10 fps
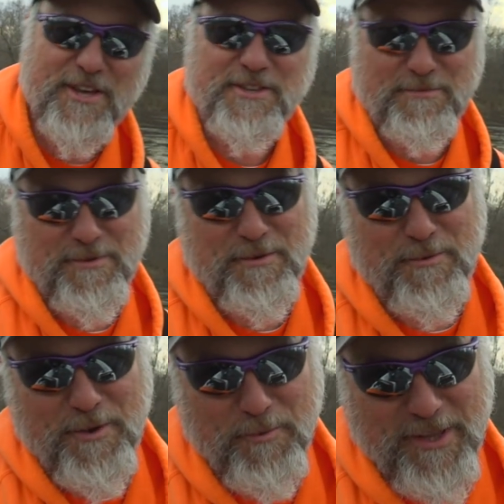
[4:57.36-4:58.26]
let
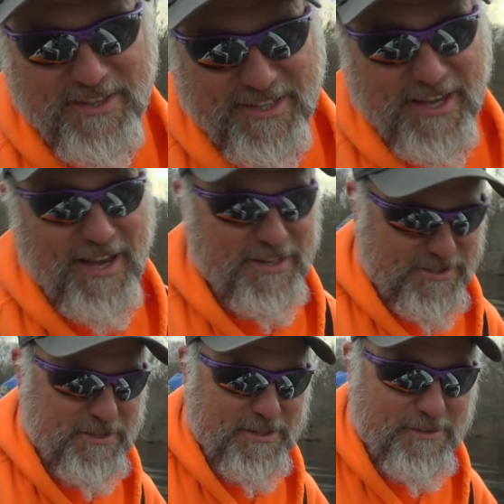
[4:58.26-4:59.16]
we let the
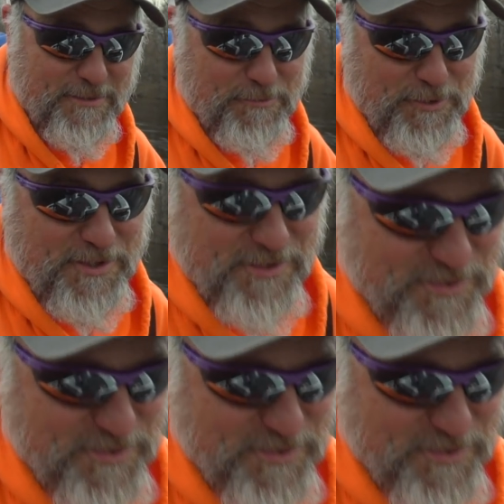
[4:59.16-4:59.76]
guides uh, release